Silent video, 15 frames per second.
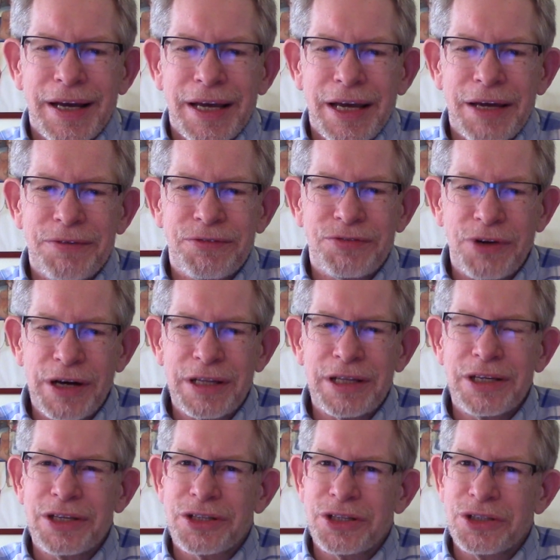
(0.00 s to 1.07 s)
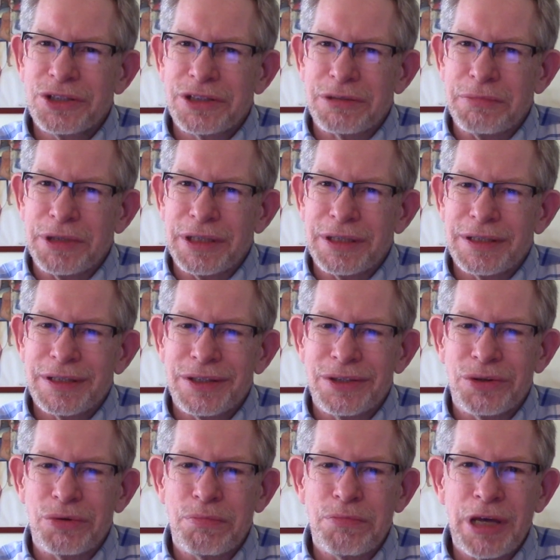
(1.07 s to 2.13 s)
it finally occurred to me,
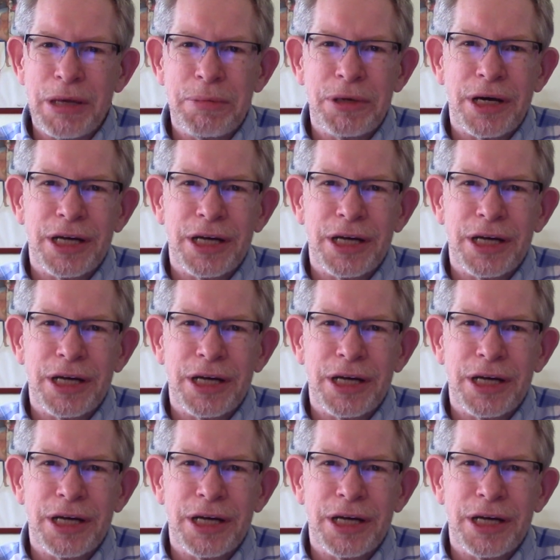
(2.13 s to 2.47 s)
maybe